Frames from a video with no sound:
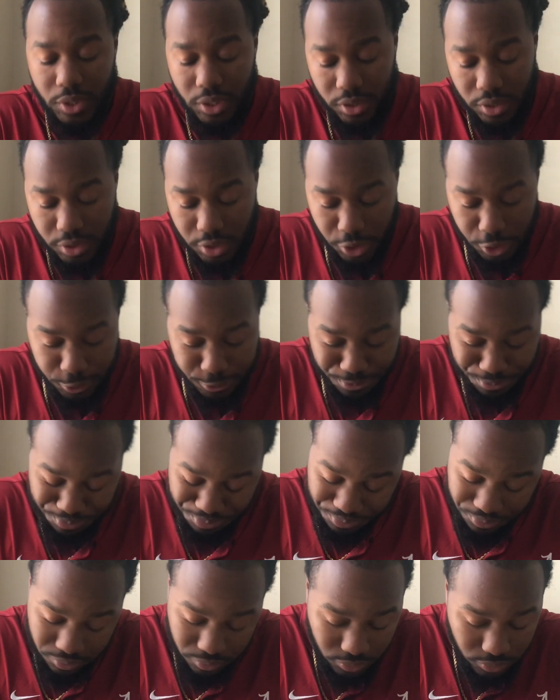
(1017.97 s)
So
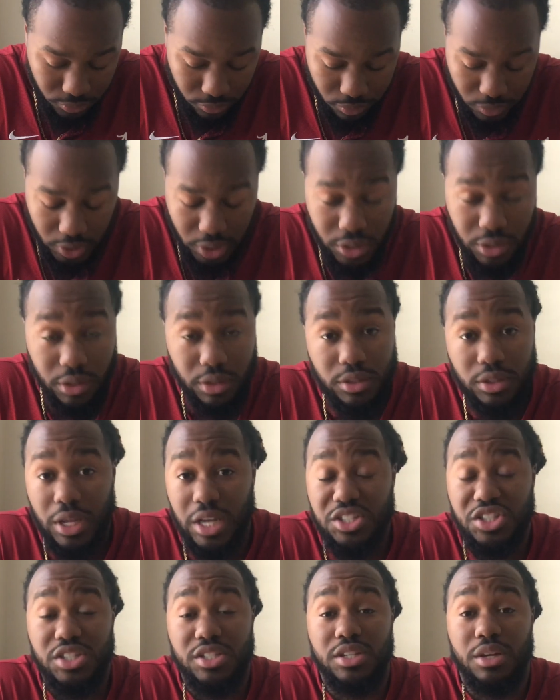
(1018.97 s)

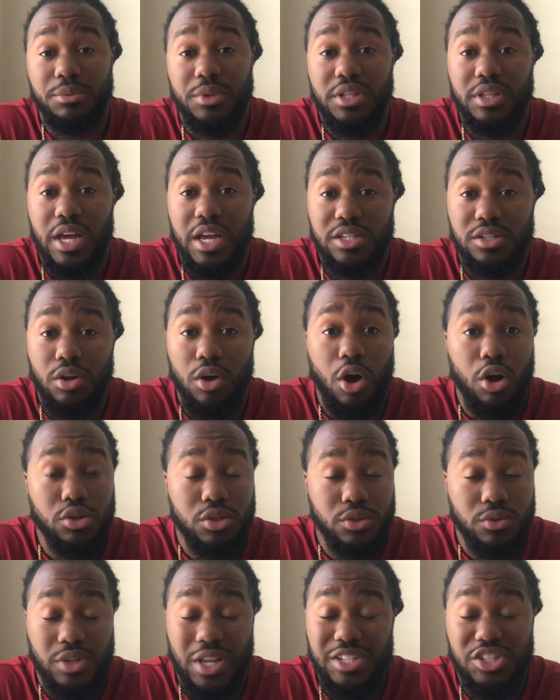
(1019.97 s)
that's just something that's
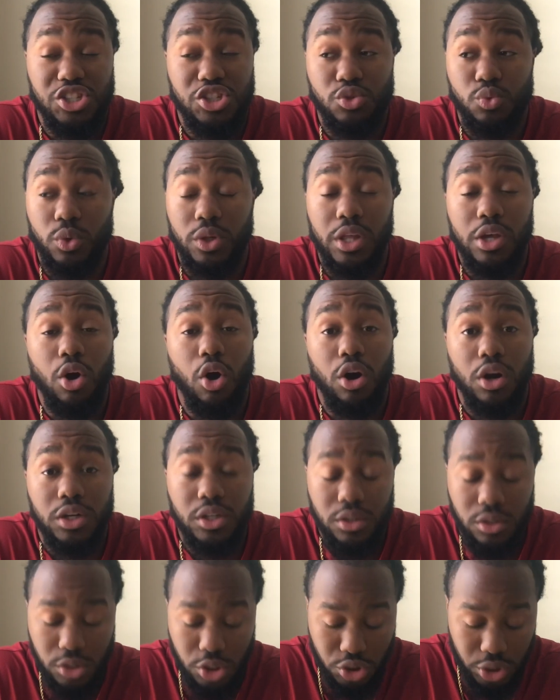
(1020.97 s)
just really
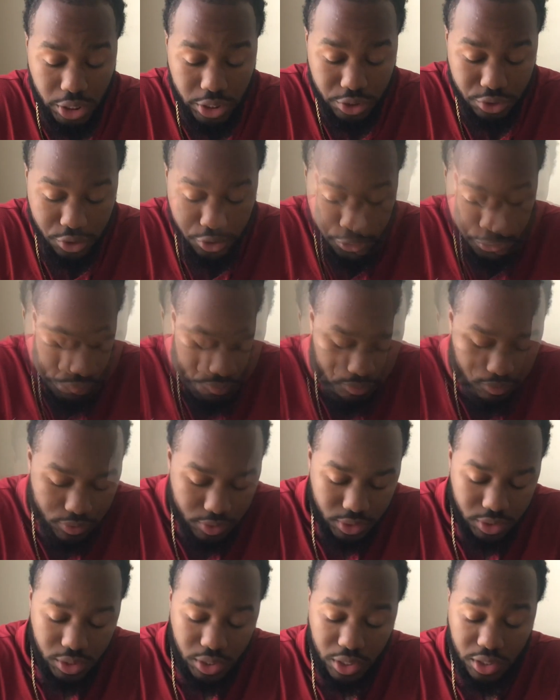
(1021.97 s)
hard to try to do.
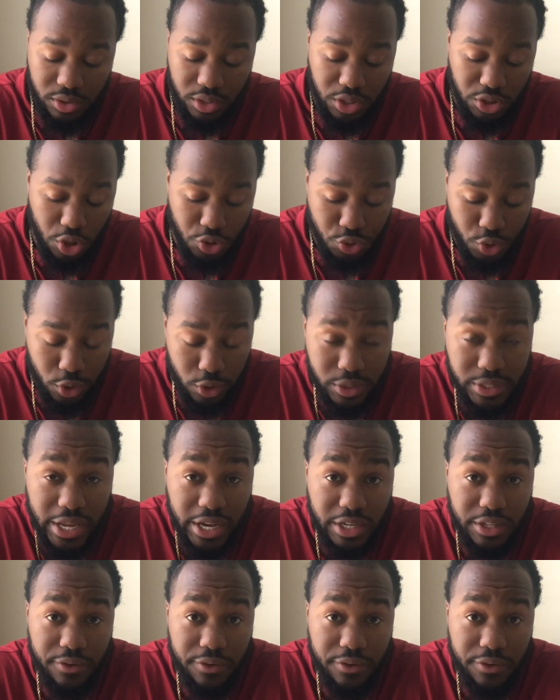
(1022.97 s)
Community conflict between